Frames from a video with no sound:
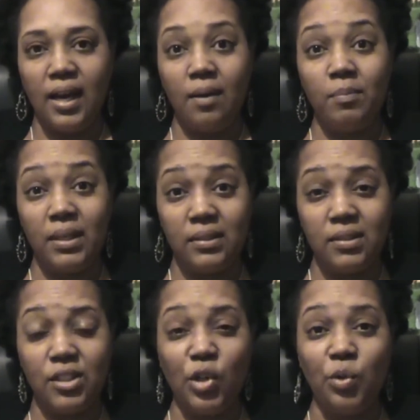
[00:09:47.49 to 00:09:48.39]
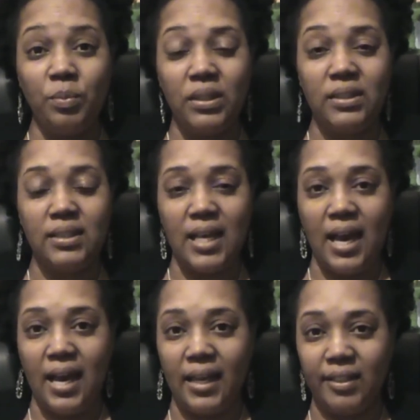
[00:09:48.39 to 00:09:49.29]
Mother told me to
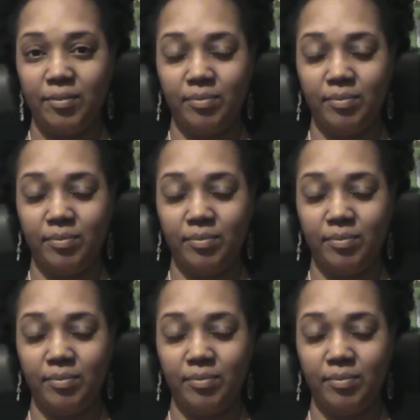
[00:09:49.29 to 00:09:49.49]
die,